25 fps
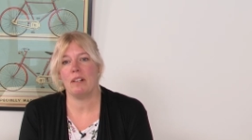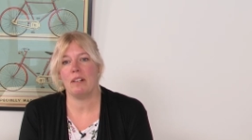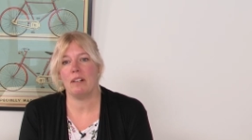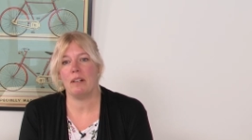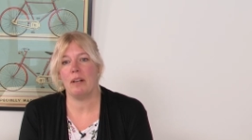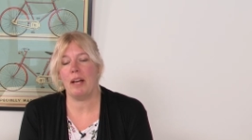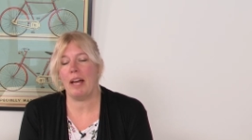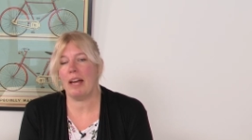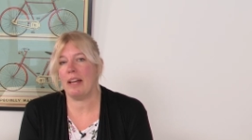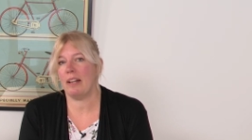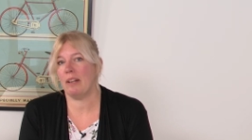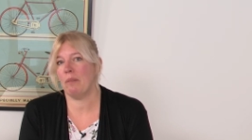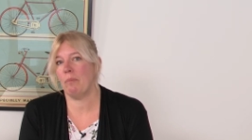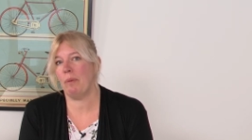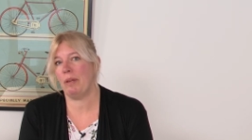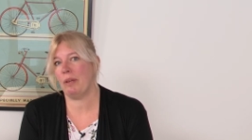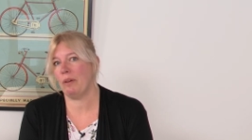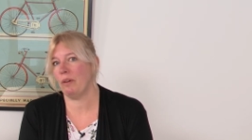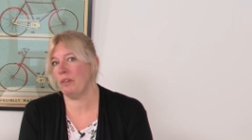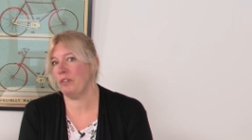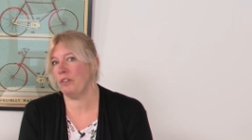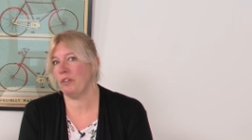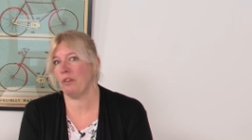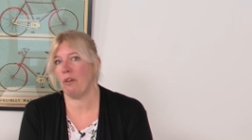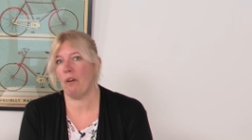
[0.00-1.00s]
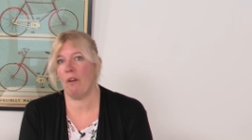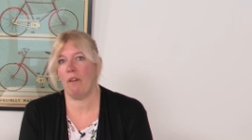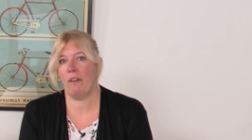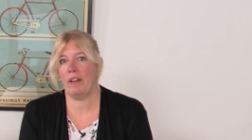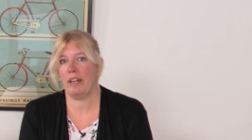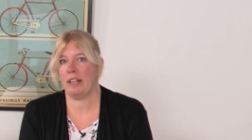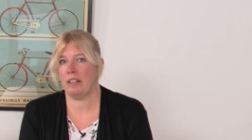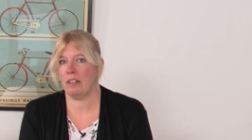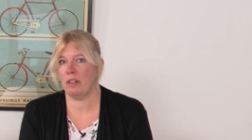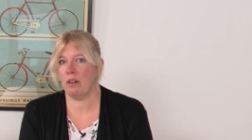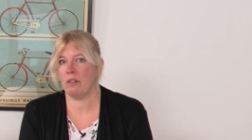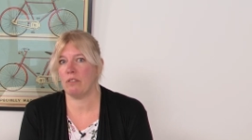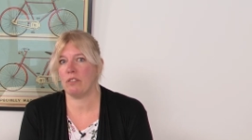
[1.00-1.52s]
and because you're all
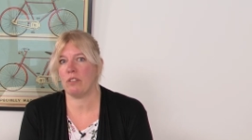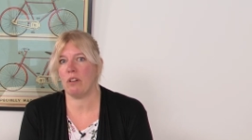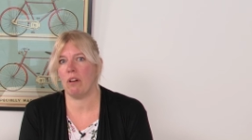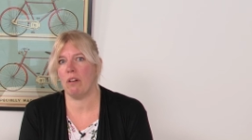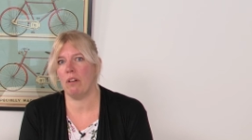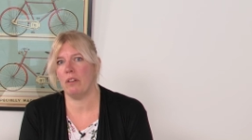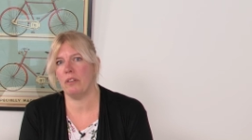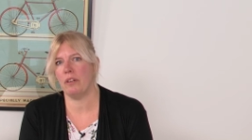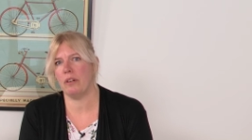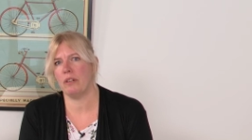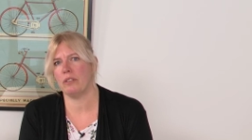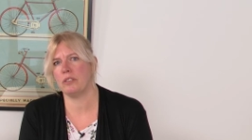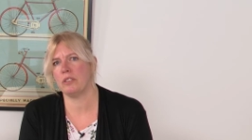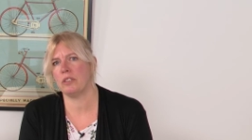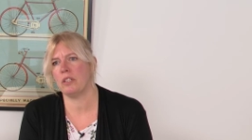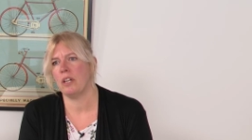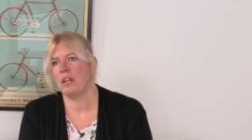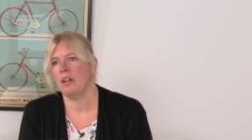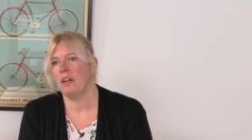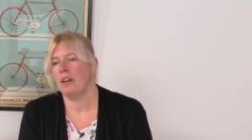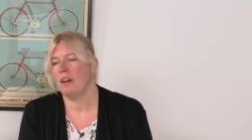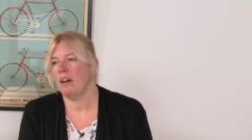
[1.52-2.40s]
in all those.